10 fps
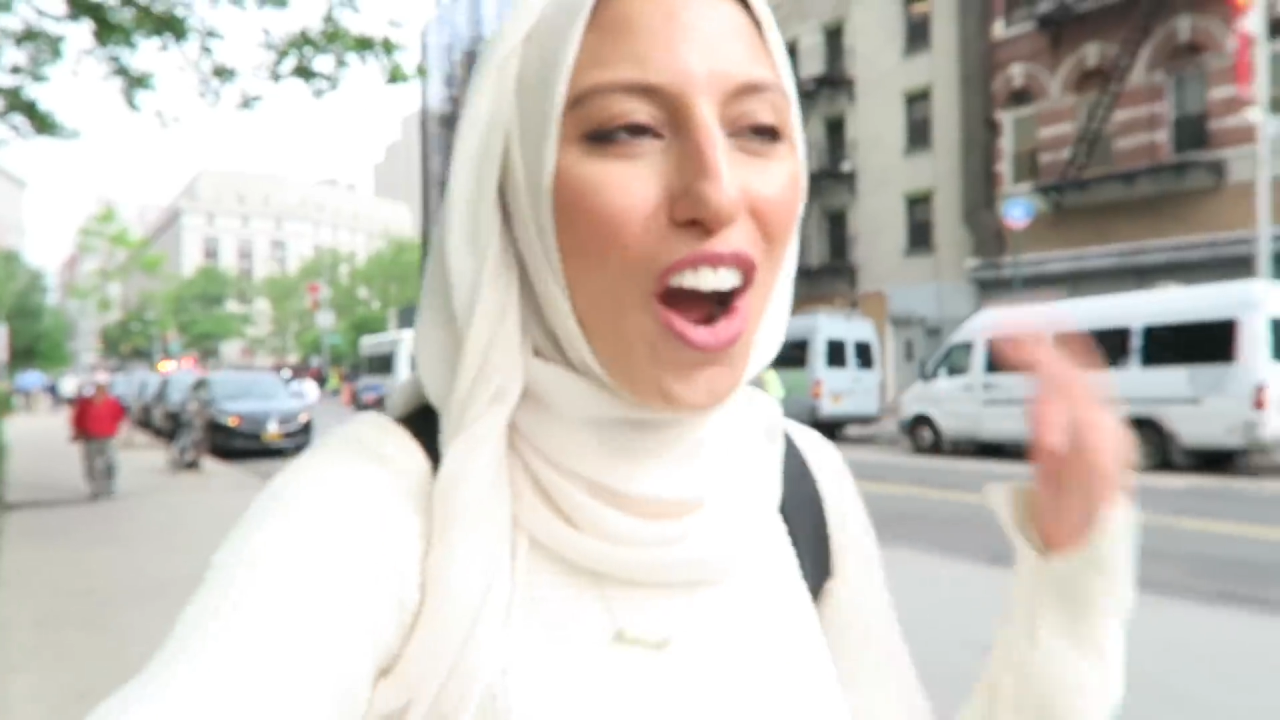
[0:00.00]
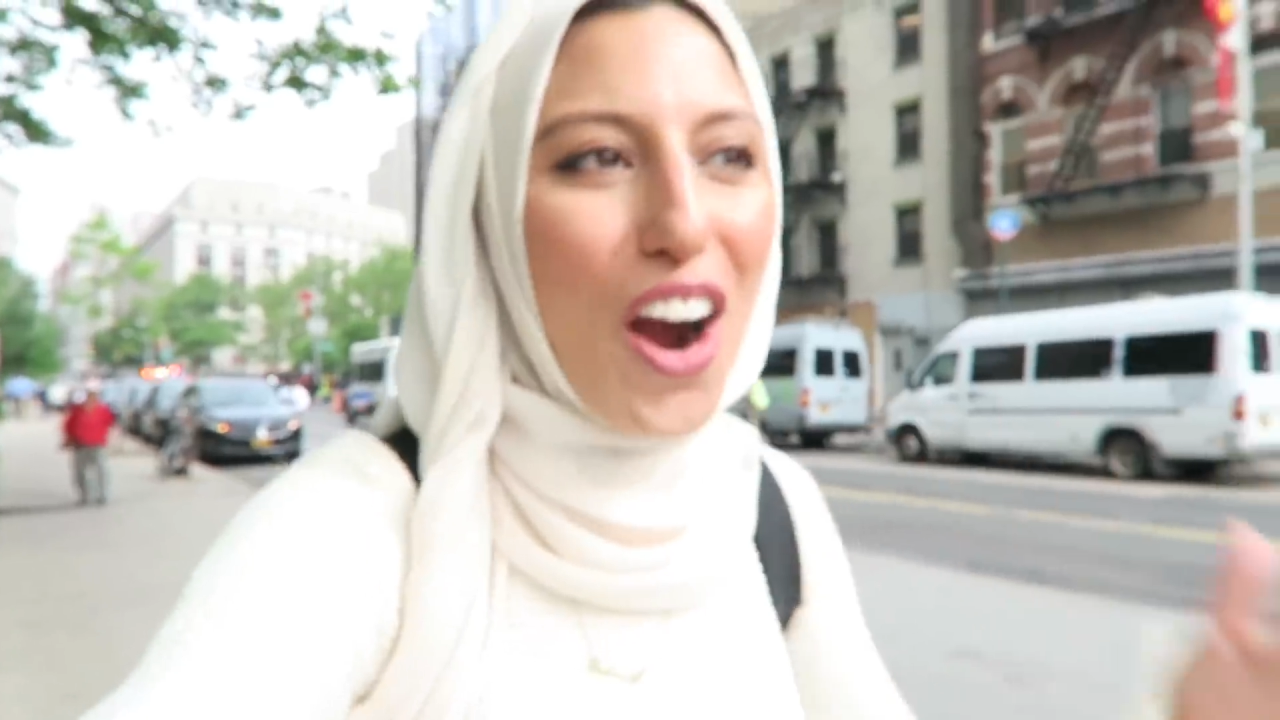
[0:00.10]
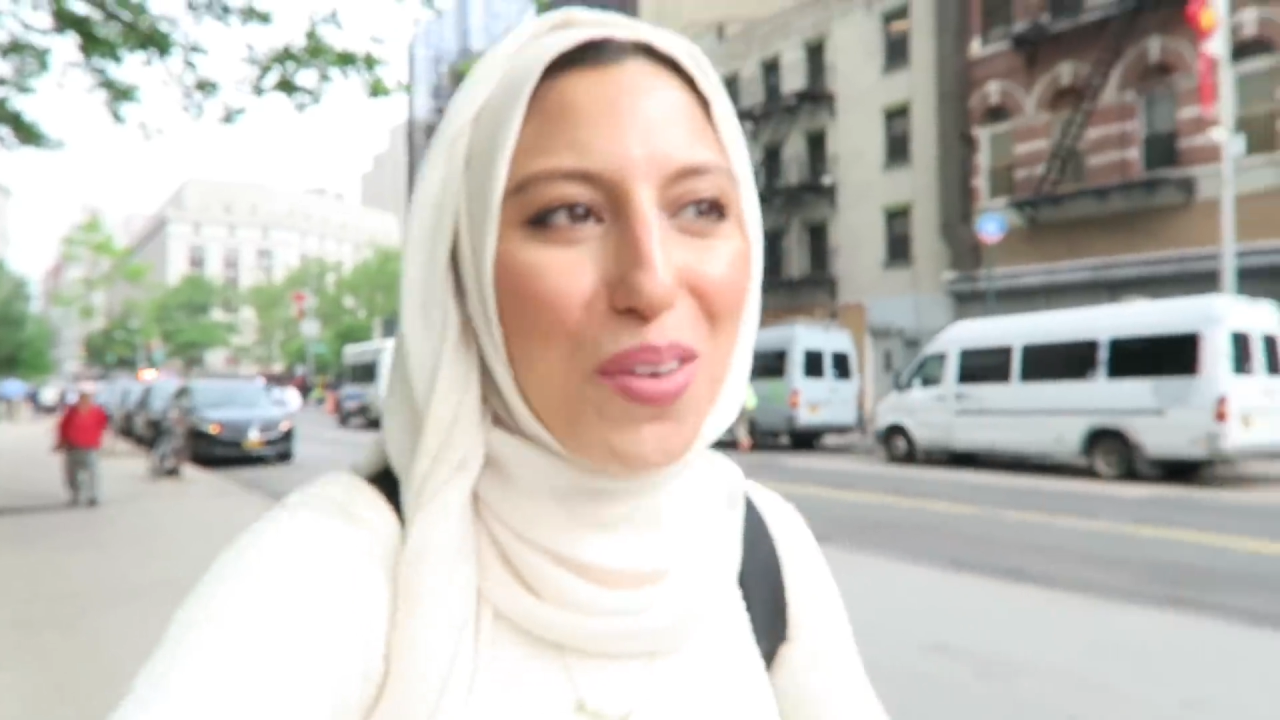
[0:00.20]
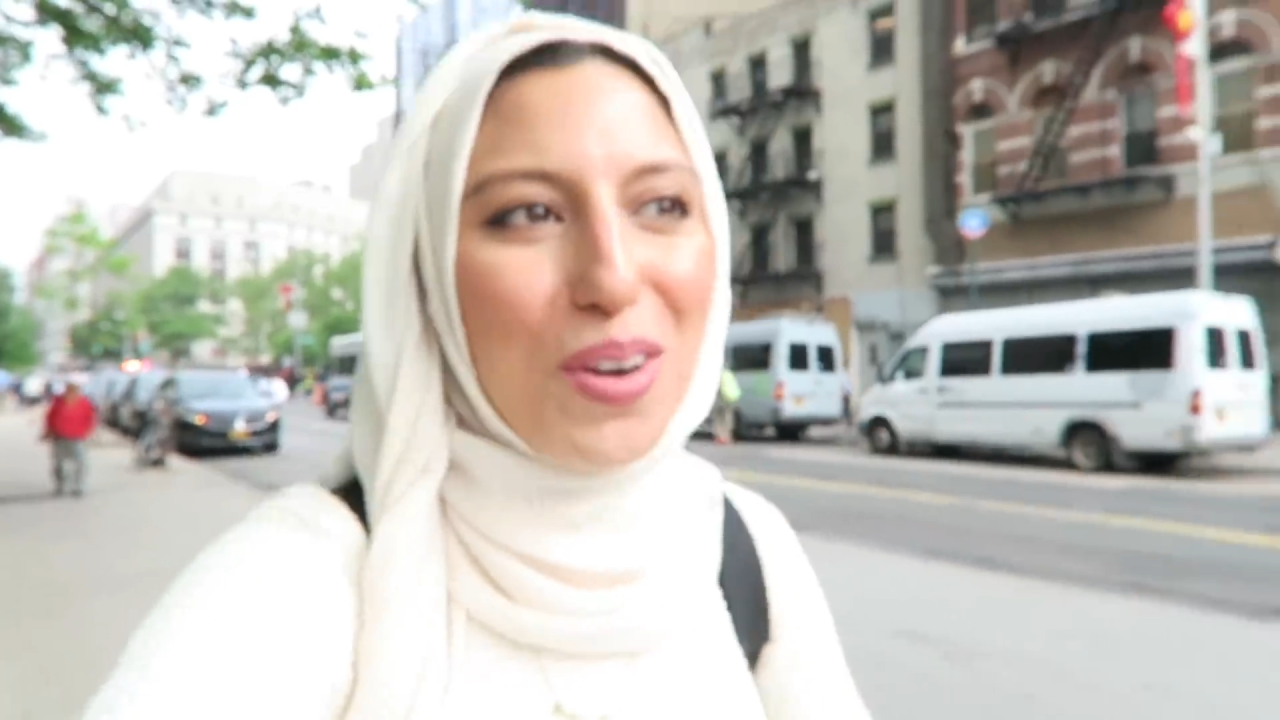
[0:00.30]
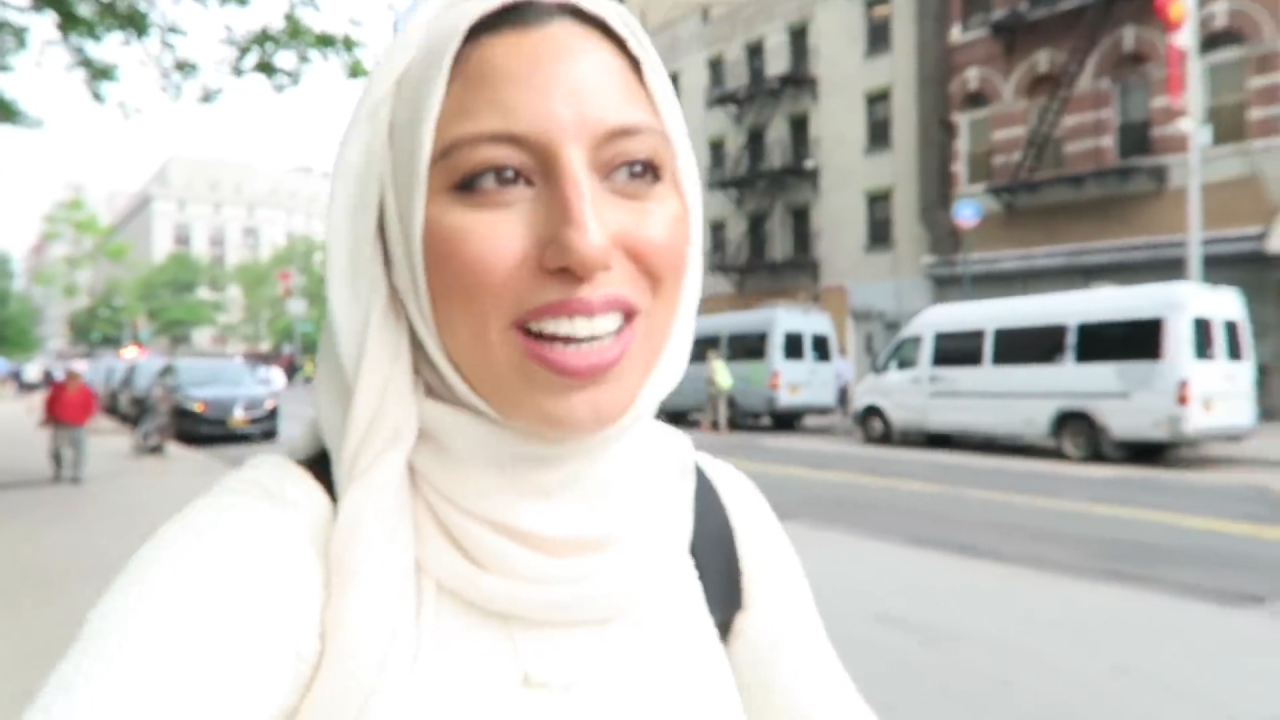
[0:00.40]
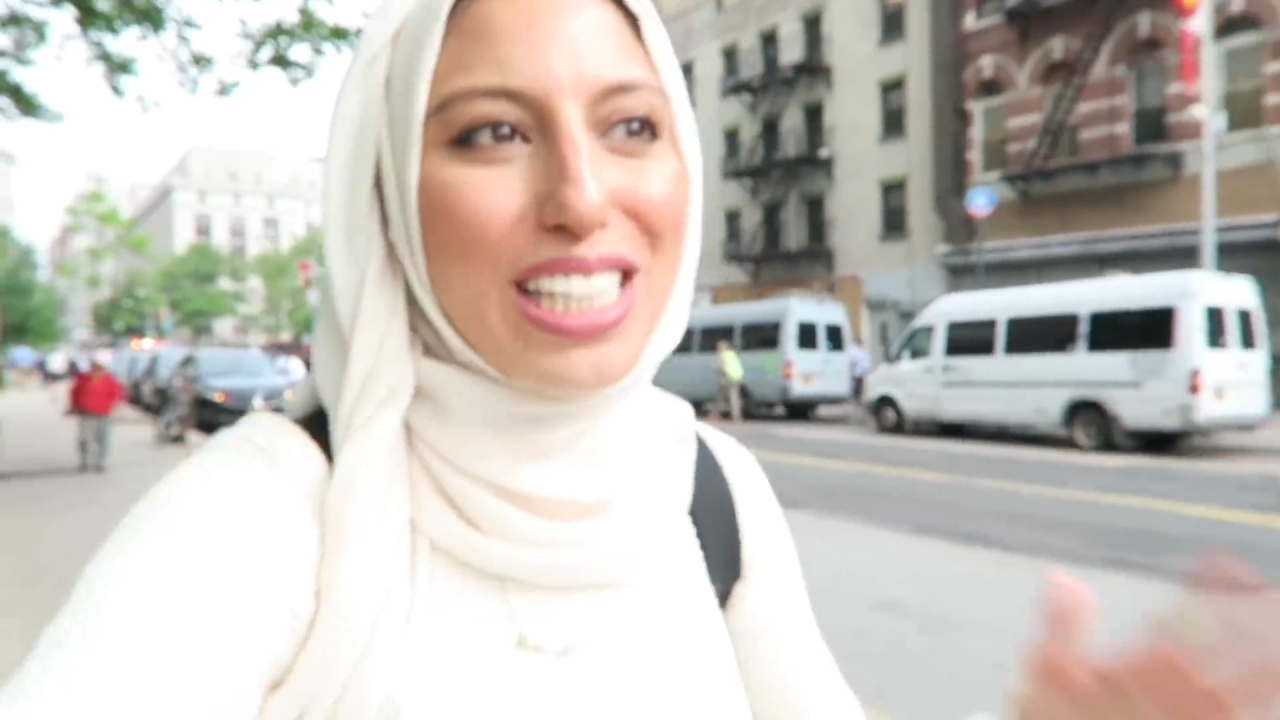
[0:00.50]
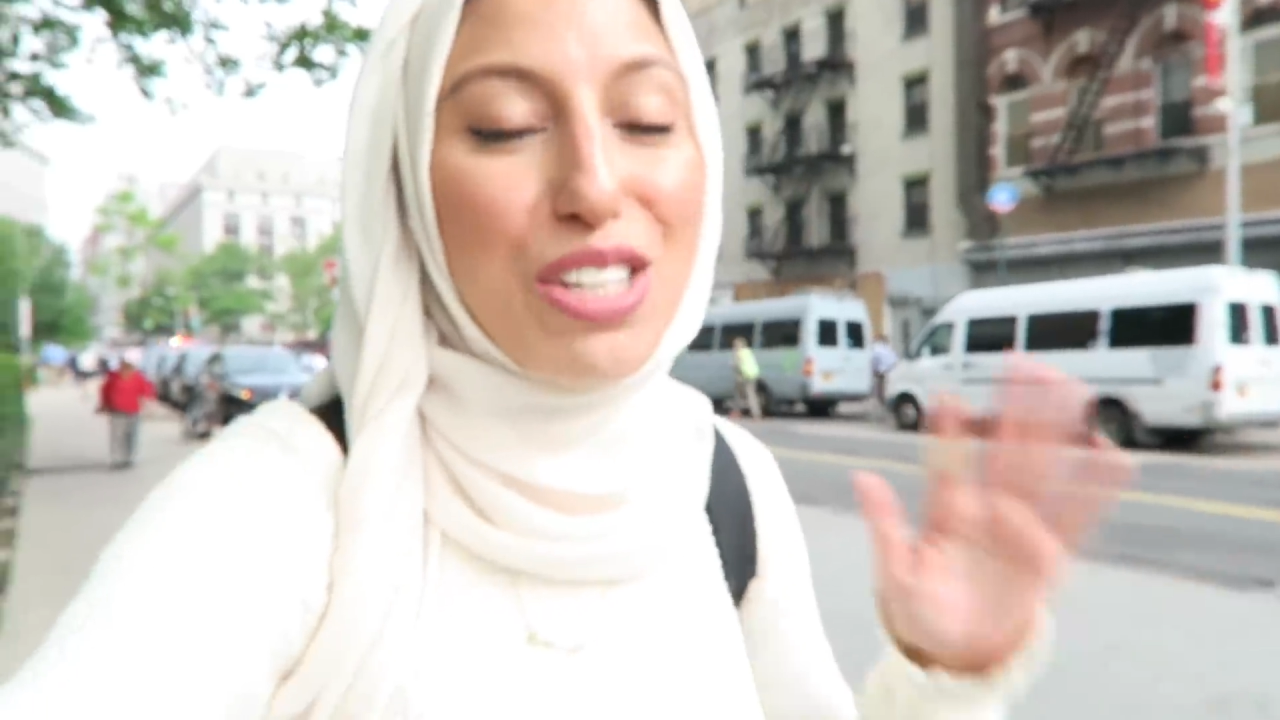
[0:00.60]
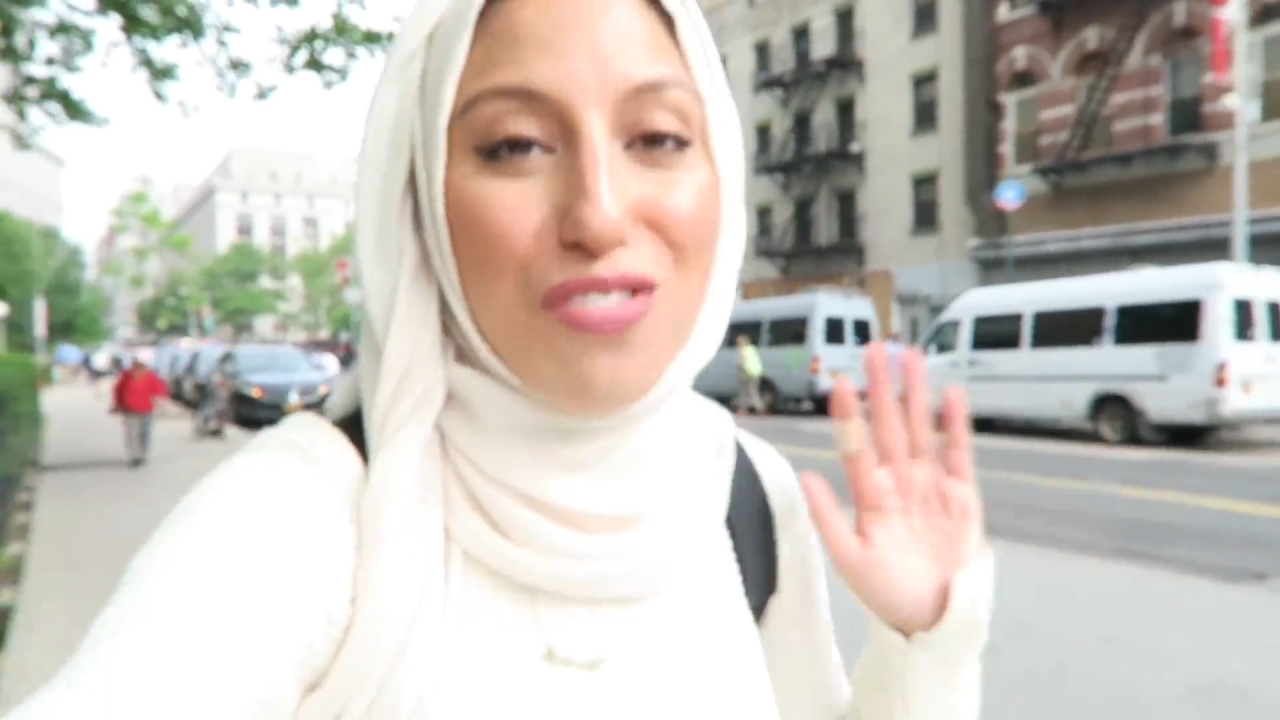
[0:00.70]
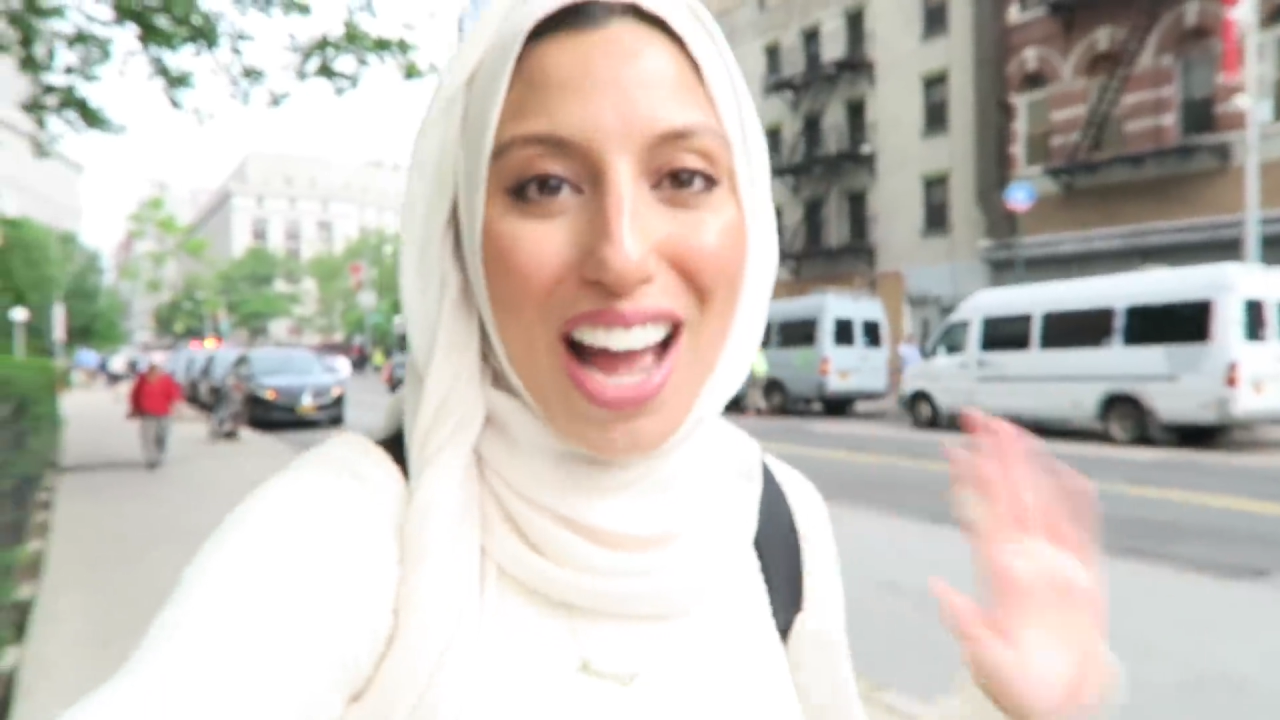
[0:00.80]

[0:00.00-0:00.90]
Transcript: hard work is